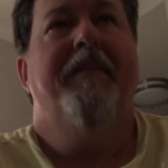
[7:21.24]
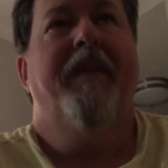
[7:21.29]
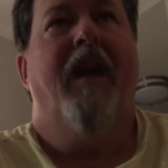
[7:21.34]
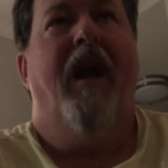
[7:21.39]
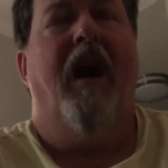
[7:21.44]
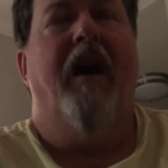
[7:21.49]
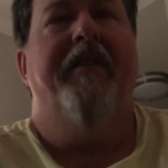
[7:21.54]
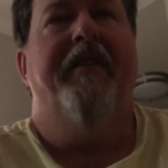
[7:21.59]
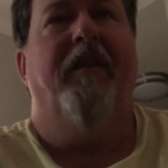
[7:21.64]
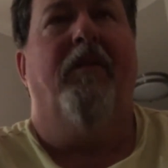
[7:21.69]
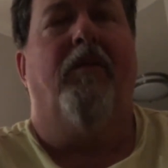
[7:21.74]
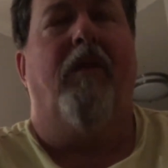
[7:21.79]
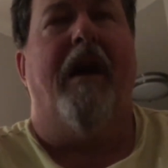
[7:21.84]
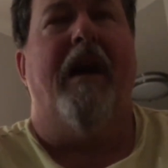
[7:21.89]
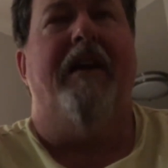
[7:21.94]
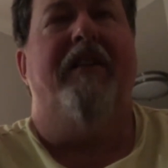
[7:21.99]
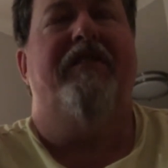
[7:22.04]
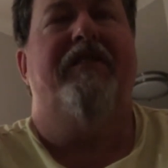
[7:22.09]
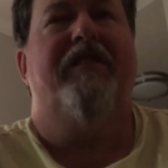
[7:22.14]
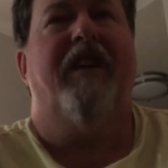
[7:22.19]
on the
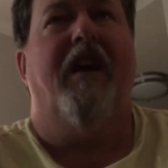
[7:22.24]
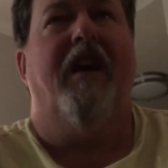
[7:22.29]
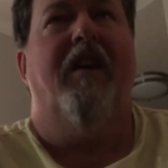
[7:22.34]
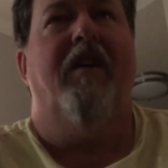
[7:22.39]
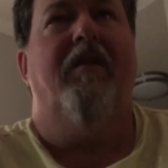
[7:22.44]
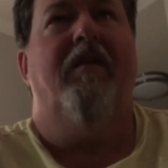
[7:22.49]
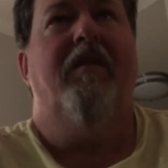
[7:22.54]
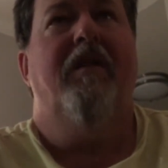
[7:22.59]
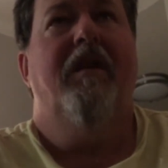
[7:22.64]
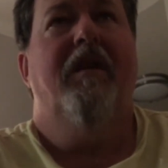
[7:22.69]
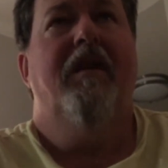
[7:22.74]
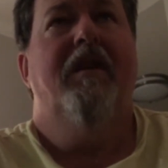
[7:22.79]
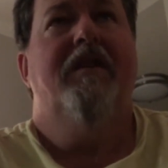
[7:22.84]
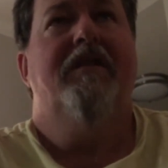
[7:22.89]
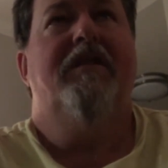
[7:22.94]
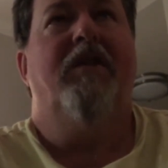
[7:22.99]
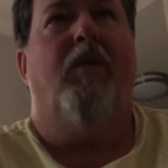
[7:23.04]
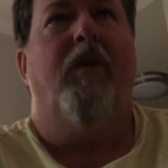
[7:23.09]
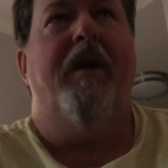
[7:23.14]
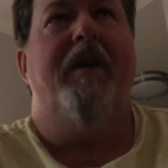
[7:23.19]
ratio
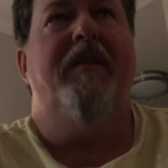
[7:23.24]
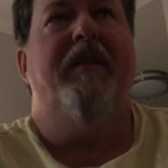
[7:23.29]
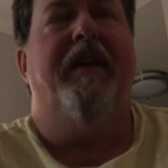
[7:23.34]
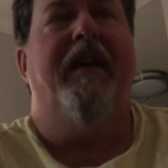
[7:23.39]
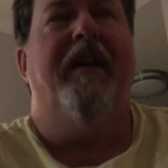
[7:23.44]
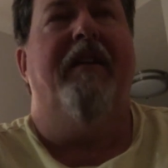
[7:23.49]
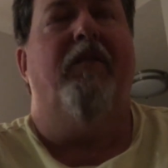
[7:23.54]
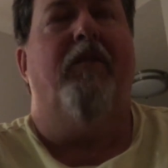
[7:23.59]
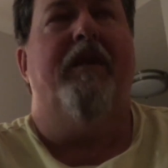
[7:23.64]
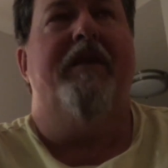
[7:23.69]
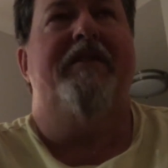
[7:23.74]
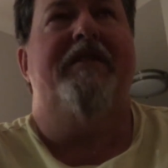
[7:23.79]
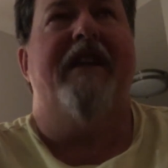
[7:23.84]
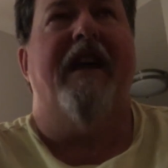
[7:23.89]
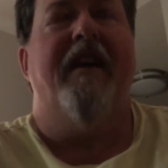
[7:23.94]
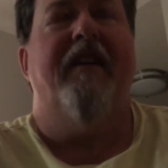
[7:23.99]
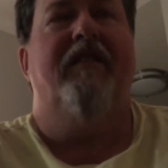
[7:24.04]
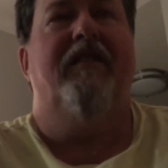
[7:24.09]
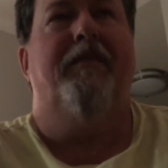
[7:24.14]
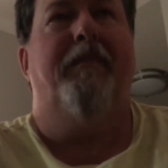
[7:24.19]
to where you get what
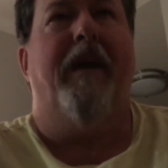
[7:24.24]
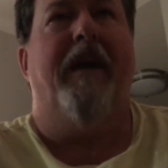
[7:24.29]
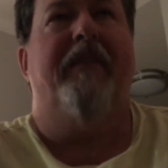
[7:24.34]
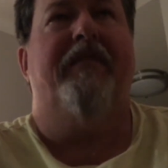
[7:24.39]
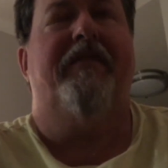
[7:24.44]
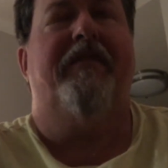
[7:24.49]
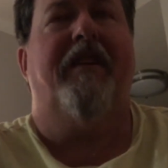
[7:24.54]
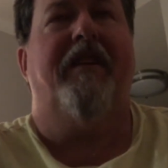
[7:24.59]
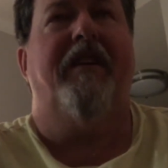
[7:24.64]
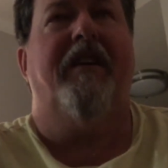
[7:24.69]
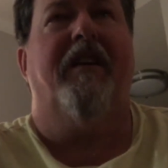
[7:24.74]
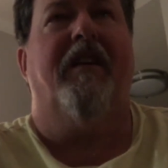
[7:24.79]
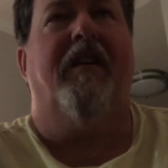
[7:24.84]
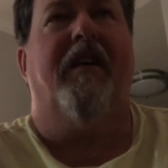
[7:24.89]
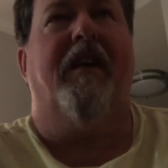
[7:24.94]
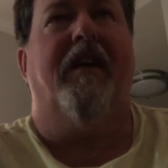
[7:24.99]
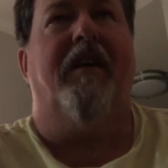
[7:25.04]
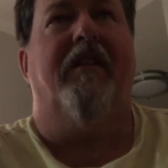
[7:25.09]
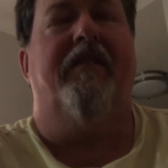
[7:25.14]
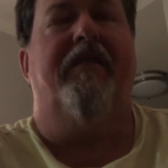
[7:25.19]
sounds best to your
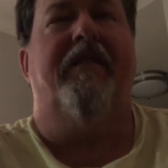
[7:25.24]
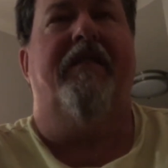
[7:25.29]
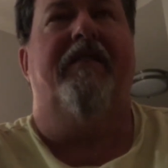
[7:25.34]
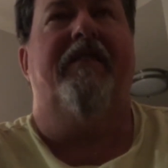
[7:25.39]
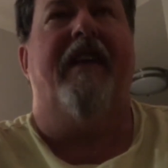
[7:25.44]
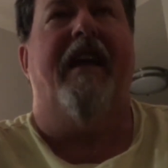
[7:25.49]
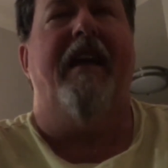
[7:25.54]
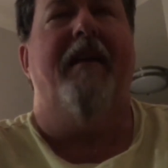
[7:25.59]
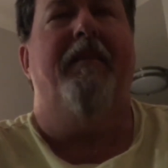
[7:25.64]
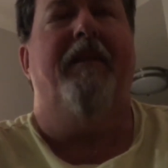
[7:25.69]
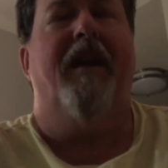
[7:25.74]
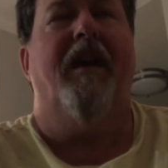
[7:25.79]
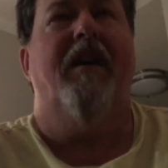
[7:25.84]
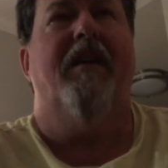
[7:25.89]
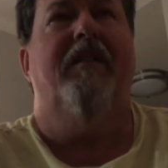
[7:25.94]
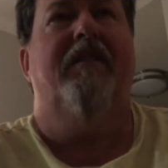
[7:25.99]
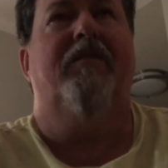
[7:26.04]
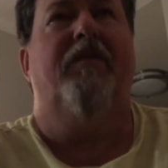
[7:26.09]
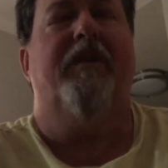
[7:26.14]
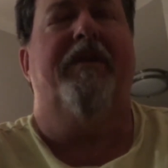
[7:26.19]
ears. The same
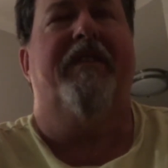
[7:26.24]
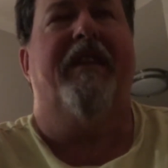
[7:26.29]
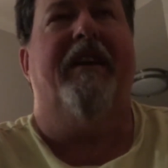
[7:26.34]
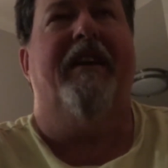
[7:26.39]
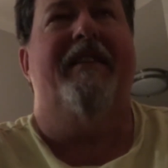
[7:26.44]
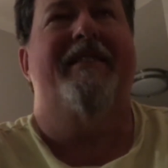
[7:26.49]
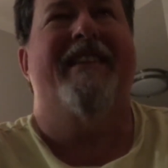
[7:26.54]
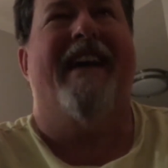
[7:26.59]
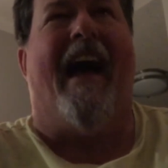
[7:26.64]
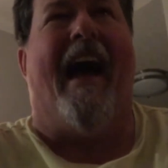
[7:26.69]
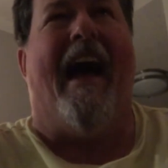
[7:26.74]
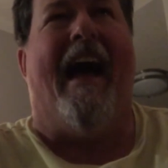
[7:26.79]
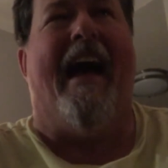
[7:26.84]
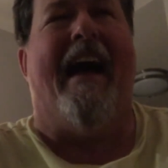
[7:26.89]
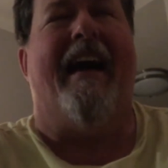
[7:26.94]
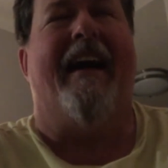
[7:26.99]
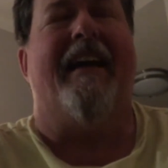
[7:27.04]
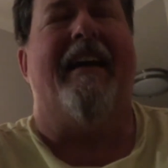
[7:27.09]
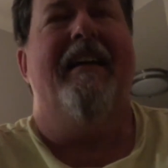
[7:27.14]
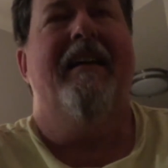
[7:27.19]
goes with the
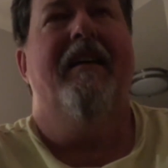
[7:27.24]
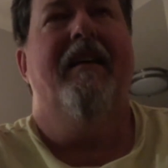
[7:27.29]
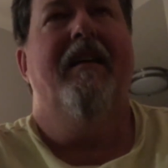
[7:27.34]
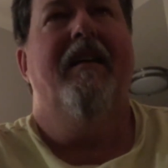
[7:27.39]
attack.